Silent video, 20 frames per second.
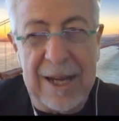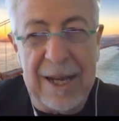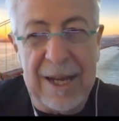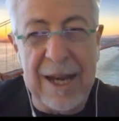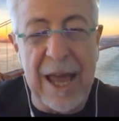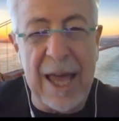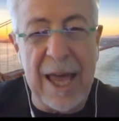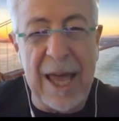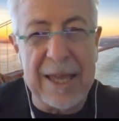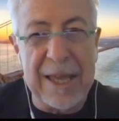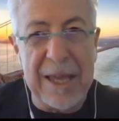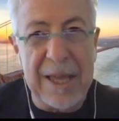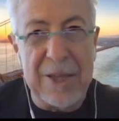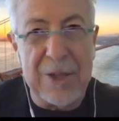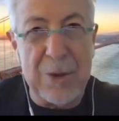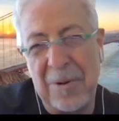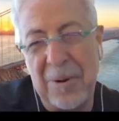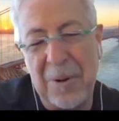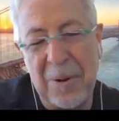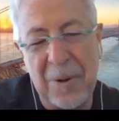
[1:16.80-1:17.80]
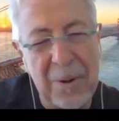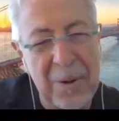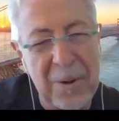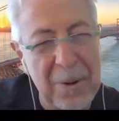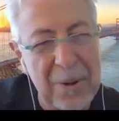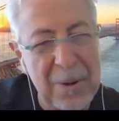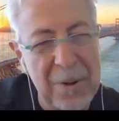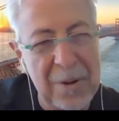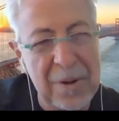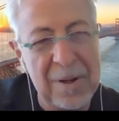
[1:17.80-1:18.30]
All
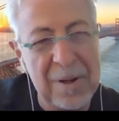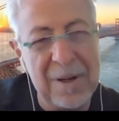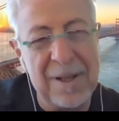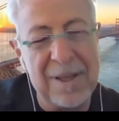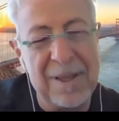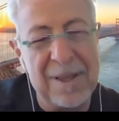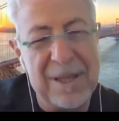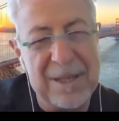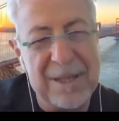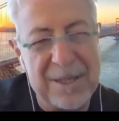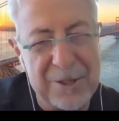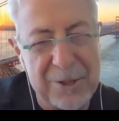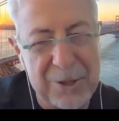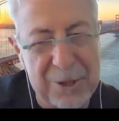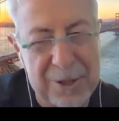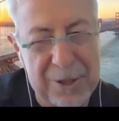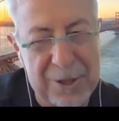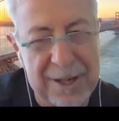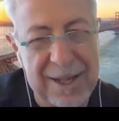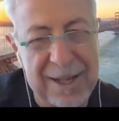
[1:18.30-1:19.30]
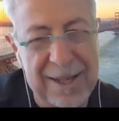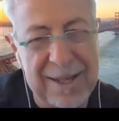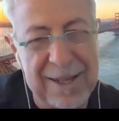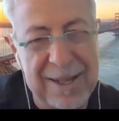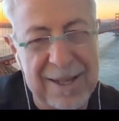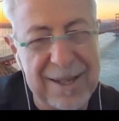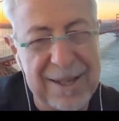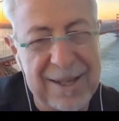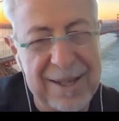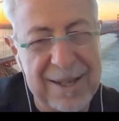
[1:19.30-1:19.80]
this journey, I
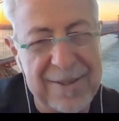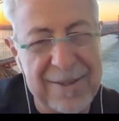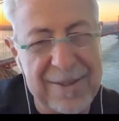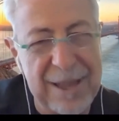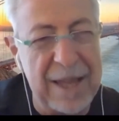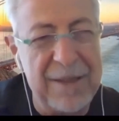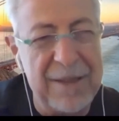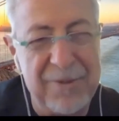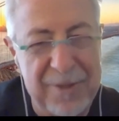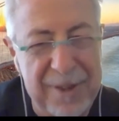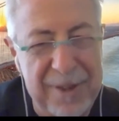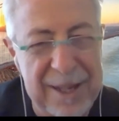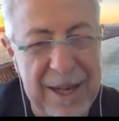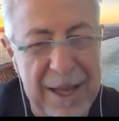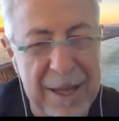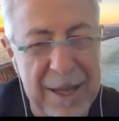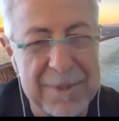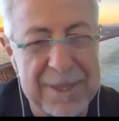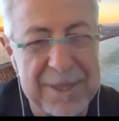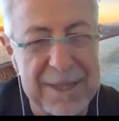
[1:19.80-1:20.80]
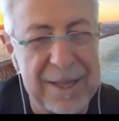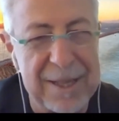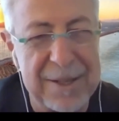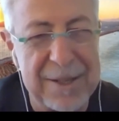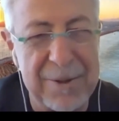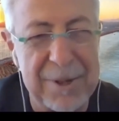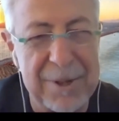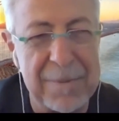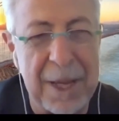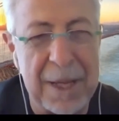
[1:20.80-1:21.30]
feel I'm still doing my
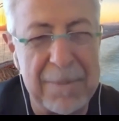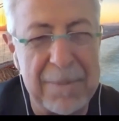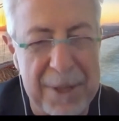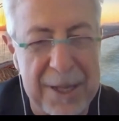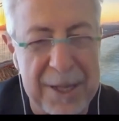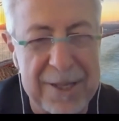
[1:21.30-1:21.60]
PhD in